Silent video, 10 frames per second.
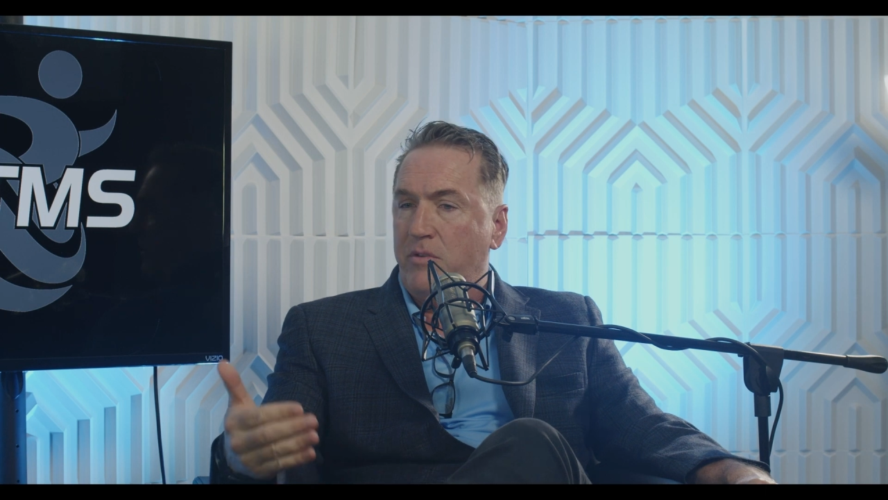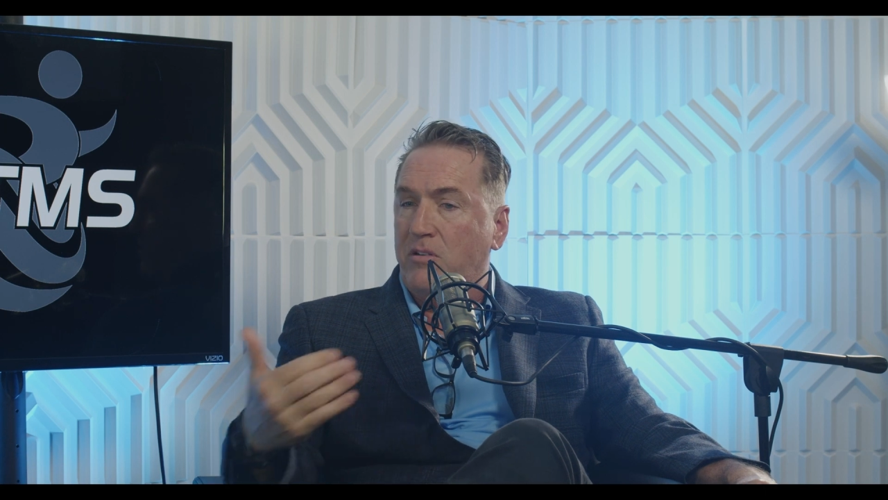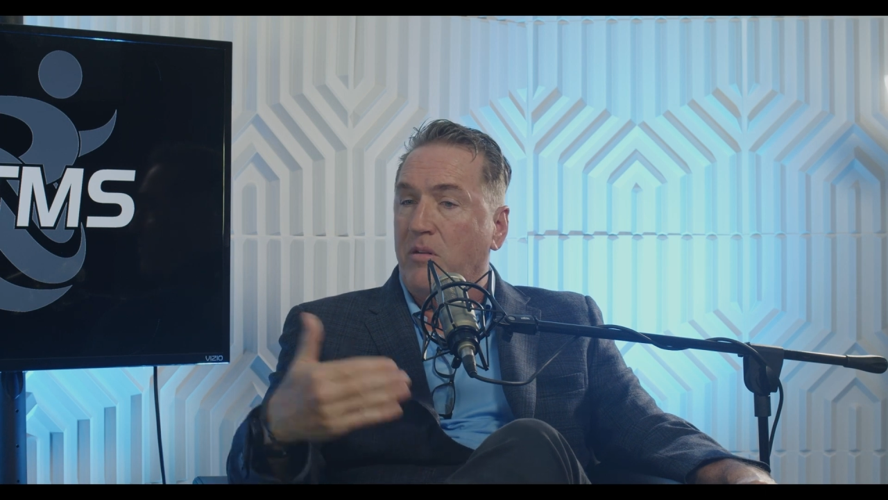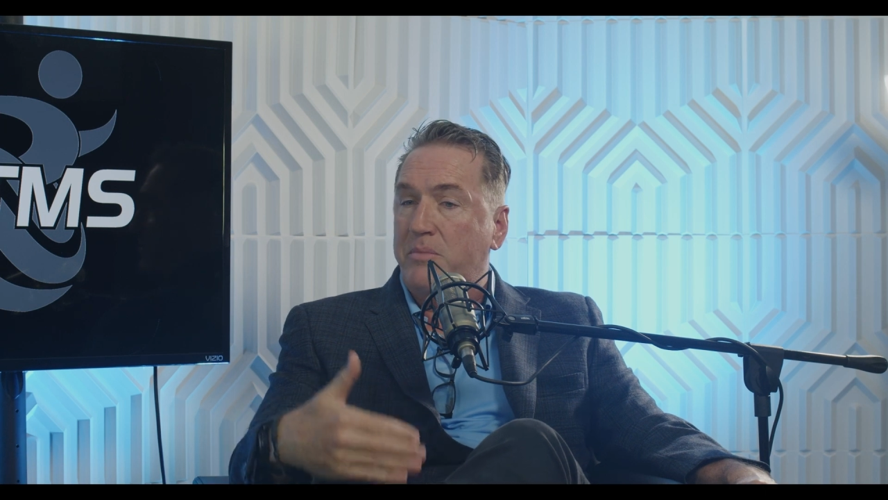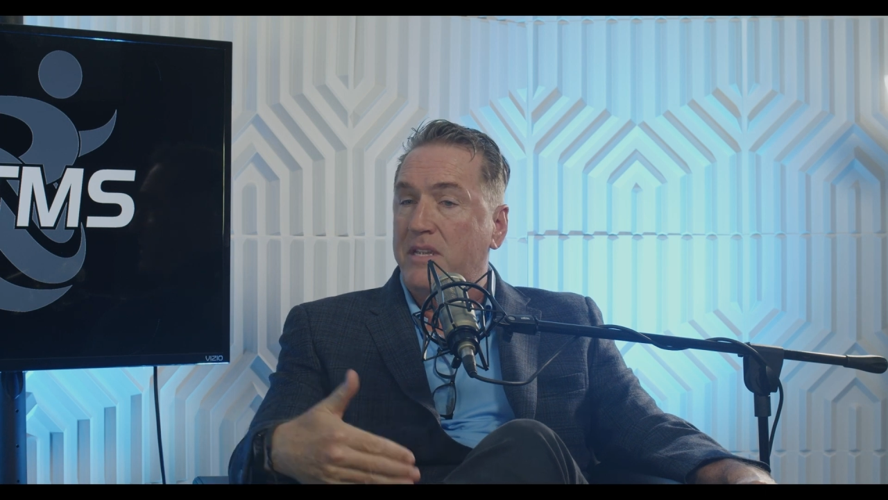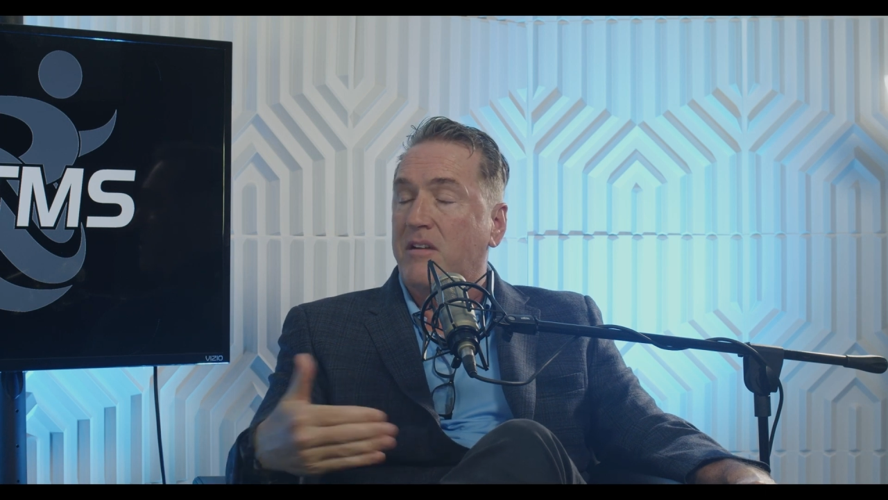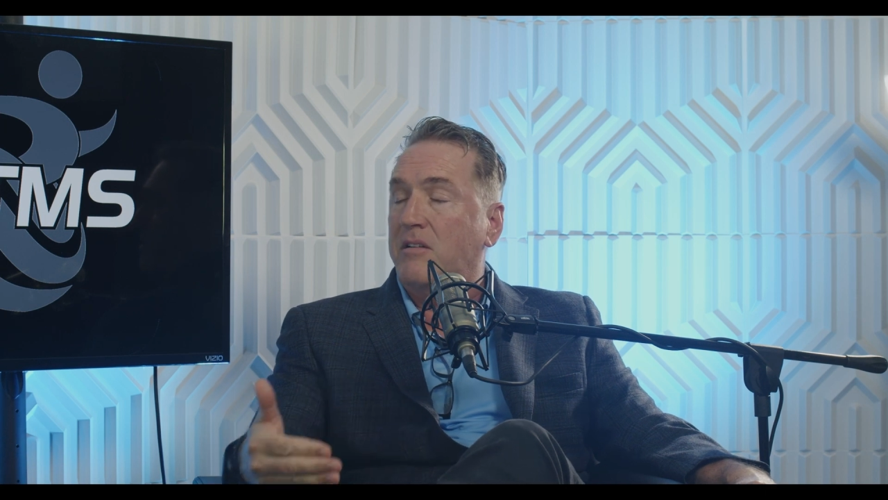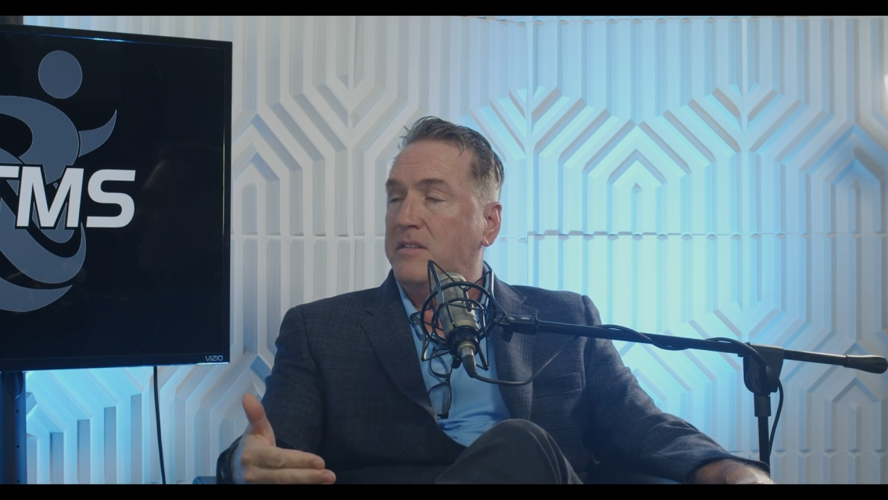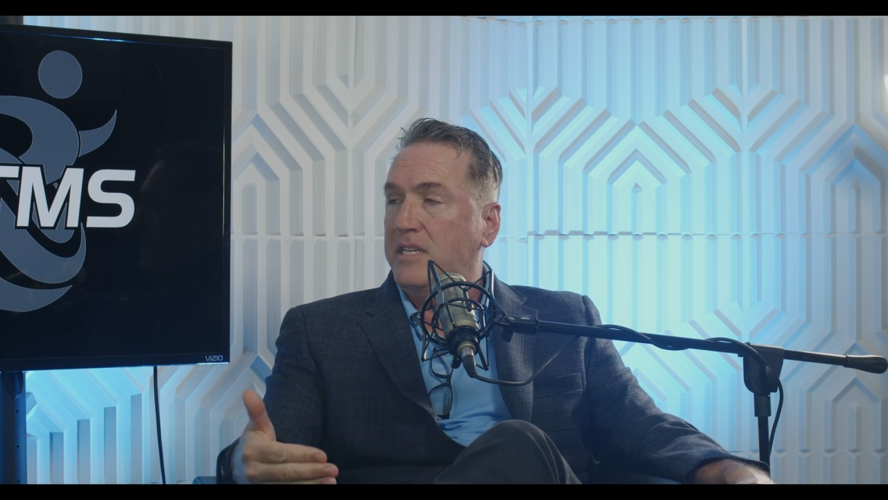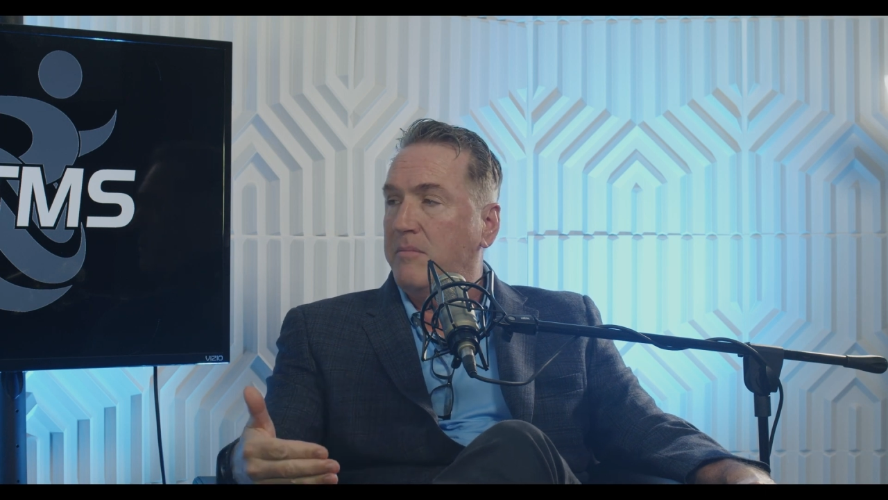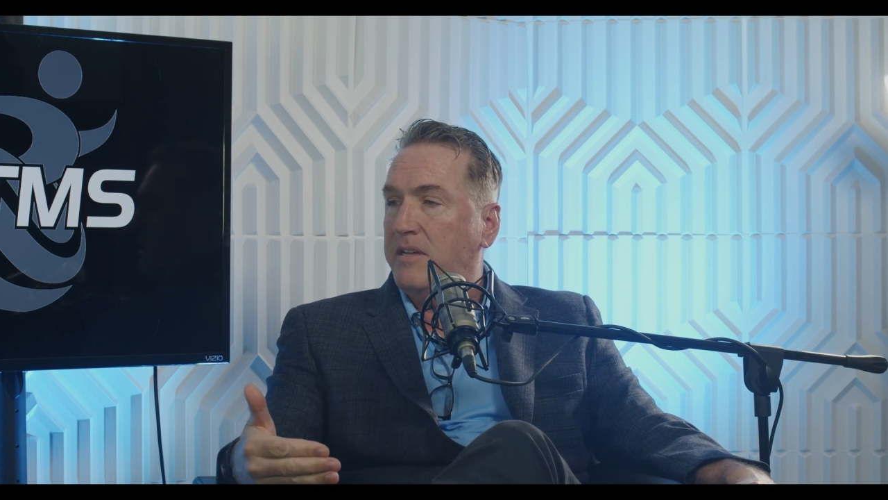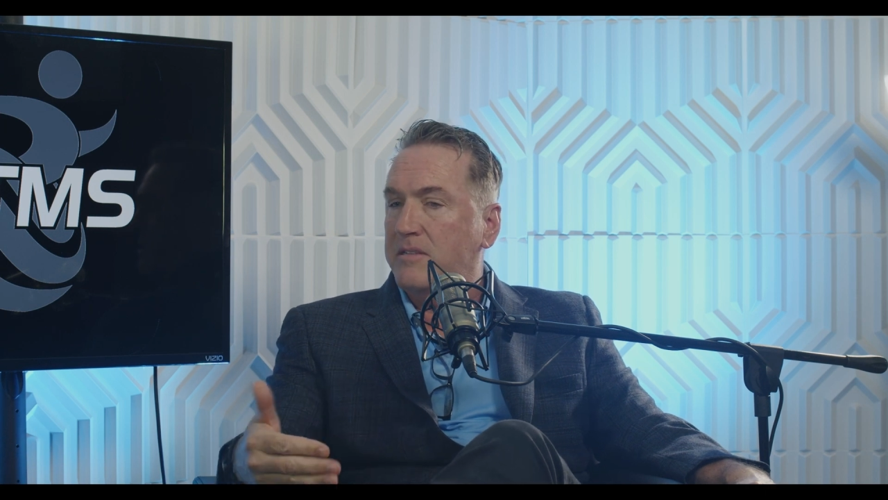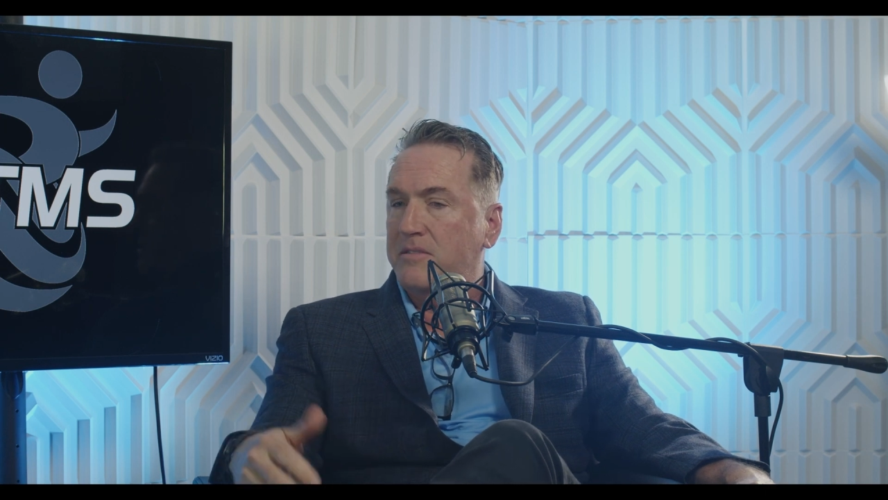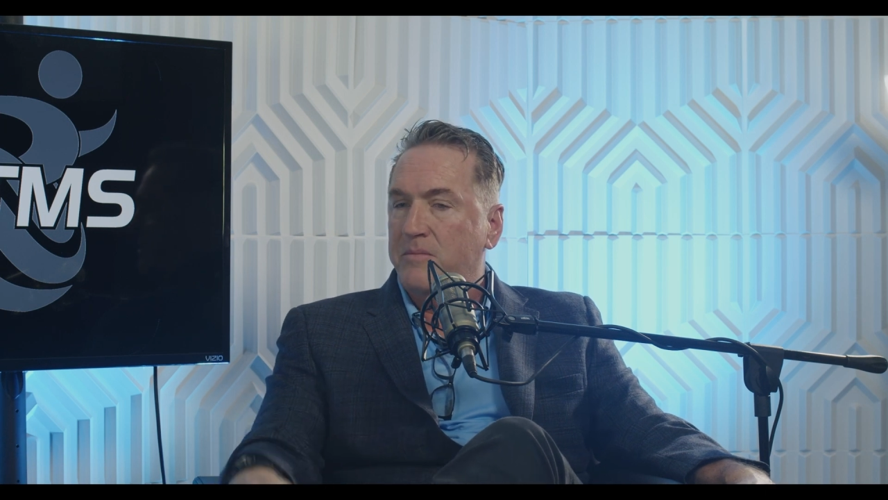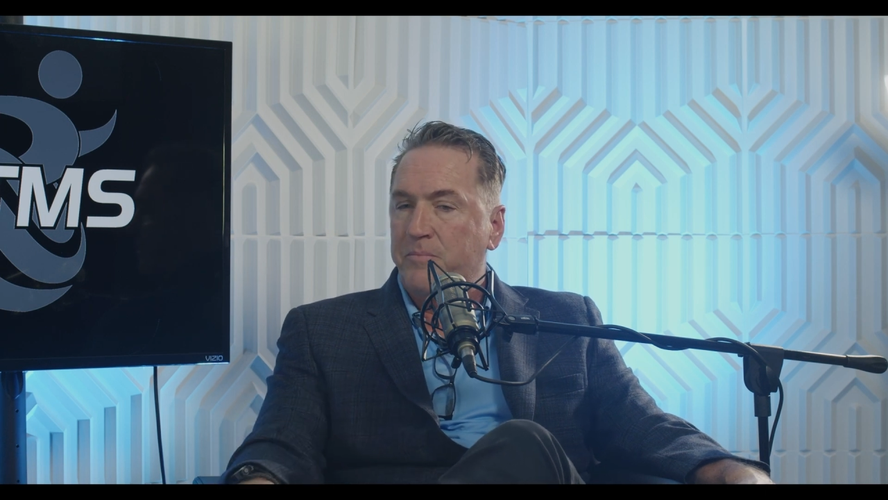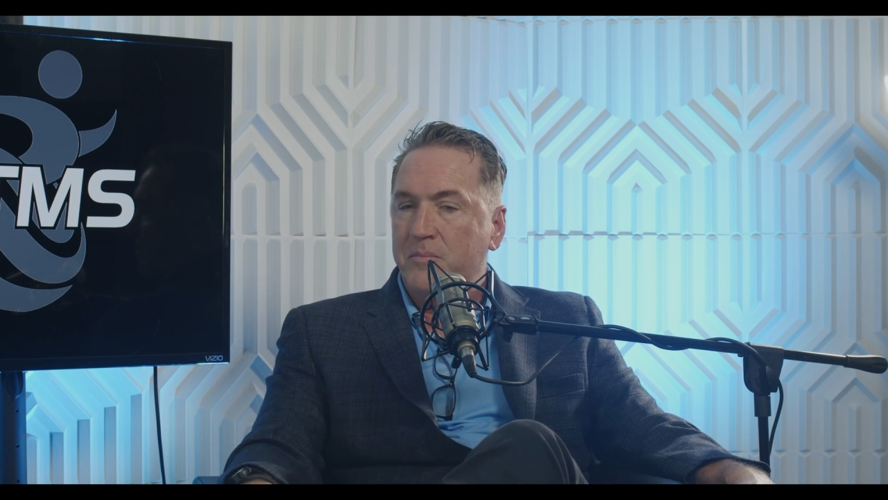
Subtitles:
call PRTMS